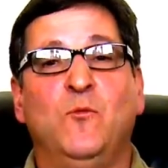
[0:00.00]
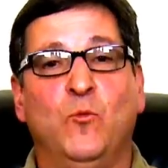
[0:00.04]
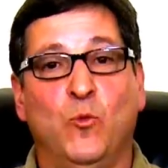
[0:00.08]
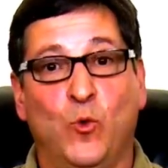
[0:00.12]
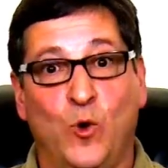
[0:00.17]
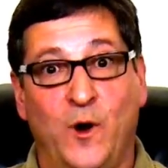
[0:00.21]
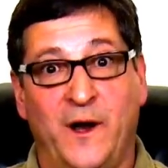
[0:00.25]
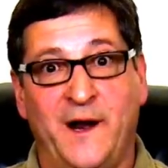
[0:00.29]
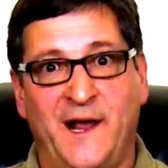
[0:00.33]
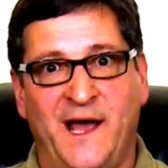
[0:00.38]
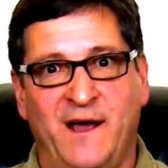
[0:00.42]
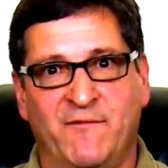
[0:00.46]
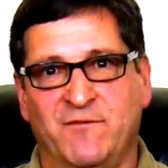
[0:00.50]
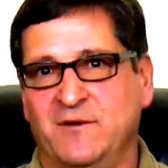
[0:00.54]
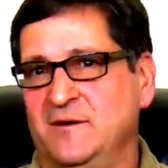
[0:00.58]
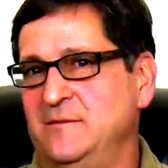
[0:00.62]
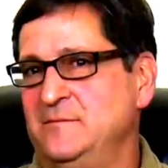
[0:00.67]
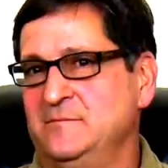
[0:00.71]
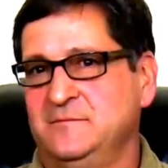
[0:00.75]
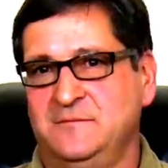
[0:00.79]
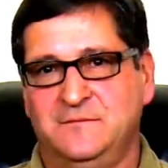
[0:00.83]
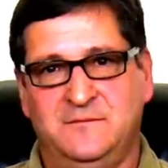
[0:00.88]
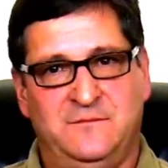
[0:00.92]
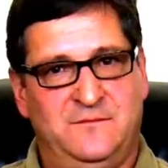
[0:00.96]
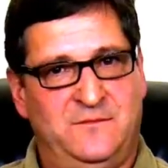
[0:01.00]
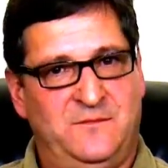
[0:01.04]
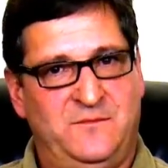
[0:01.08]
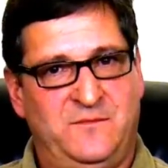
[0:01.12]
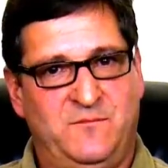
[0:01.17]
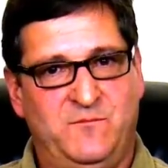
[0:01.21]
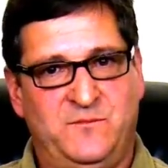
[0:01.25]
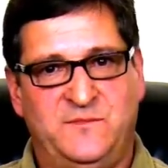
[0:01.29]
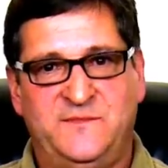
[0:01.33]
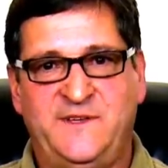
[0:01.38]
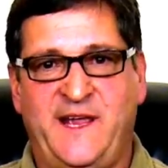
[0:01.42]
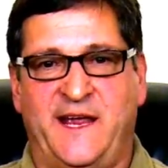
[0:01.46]
whatever.
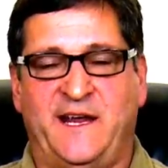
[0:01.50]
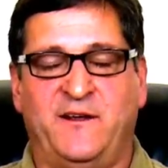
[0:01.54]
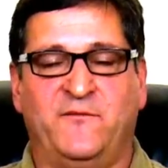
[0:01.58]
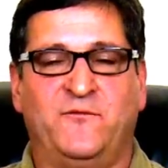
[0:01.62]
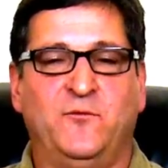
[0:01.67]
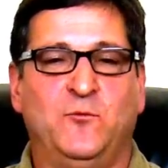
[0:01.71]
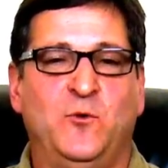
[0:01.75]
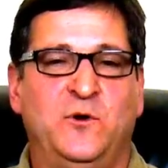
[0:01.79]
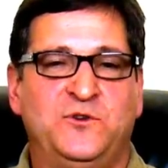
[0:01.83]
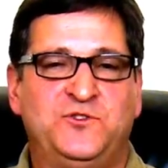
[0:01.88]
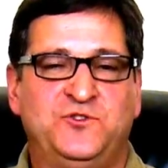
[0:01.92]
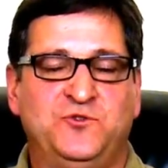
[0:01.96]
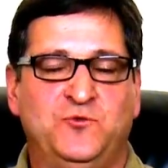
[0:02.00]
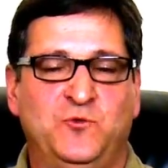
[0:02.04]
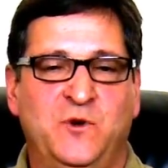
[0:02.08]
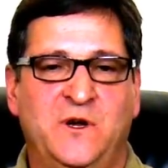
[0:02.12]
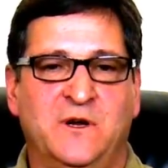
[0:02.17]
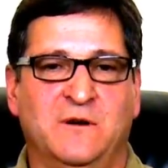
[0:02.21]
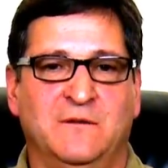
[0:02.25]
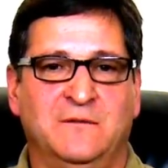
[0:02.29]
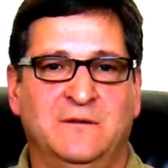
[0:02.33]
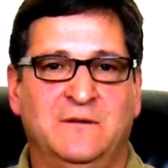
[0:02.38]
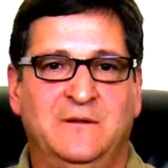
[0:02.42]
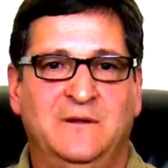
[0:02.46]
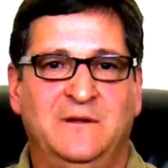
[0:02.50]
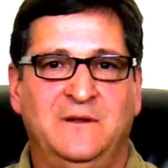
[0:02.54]
Take it for what you will.